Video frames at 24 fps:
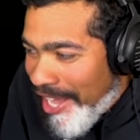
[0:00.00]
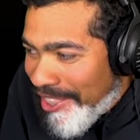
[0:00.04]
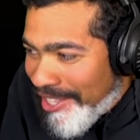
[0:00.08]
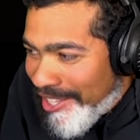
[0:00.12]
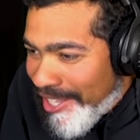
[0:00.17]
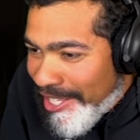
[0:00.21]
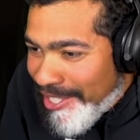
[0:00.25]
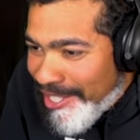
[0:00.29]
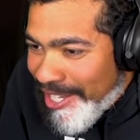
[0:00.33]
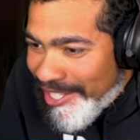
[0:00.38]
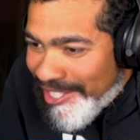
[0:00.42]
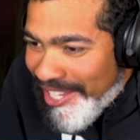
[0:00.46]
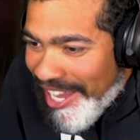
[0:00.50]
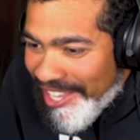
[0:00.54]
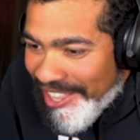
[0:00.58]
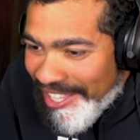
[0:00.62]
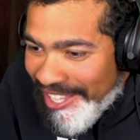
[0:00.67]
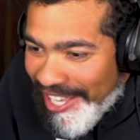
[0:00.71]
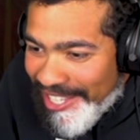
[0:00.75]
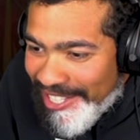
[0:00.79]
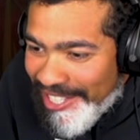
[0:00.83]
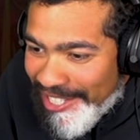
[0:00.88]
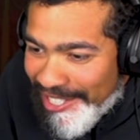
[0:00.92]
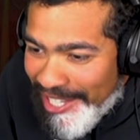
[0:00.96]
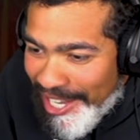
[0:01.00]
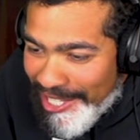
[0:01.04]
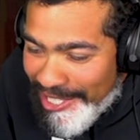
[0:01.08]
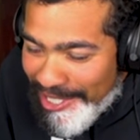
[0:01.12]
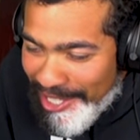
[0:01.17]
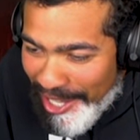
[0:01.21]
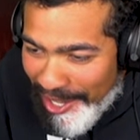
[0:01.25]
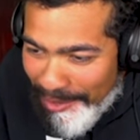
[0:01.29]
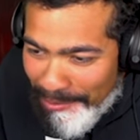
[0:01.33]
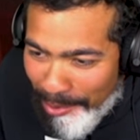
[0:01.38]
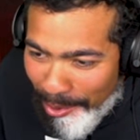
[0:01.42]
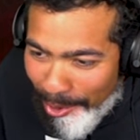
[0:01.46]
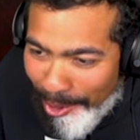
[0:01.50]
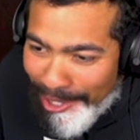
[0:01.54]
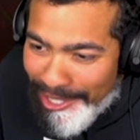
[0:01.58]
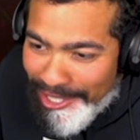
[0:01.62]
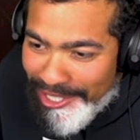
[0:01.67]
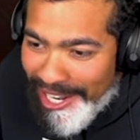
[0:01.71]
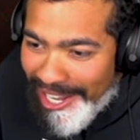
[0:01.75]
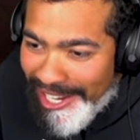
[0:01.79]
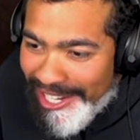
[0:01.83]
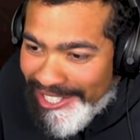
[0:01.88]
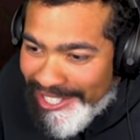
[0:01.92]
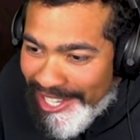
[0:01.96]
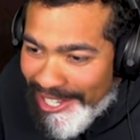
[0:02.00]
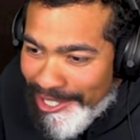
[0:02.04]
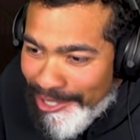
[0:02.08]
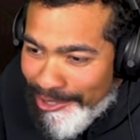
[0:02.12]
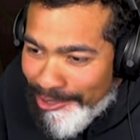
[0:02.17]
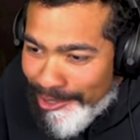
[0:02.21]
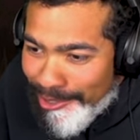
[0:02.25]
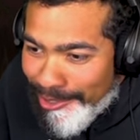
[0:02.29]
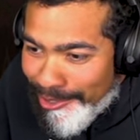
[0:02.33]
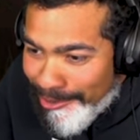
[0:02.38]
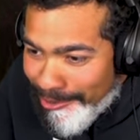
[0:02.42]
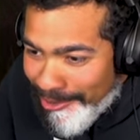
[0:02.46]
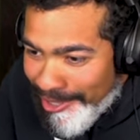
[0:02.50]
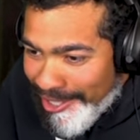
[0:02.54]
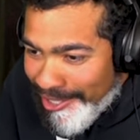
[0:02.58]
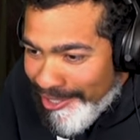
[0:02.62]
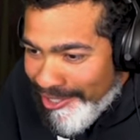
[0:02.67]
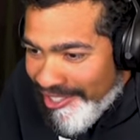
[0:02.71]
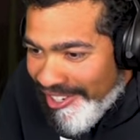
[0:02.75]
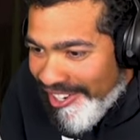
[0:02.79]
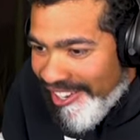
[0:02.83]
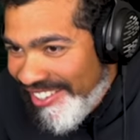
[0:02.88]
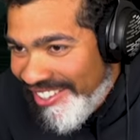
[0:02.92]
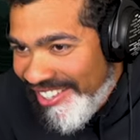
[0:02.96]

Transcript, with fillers: I you think that's because I think that's because I saved Poiised, not because I used a syringe.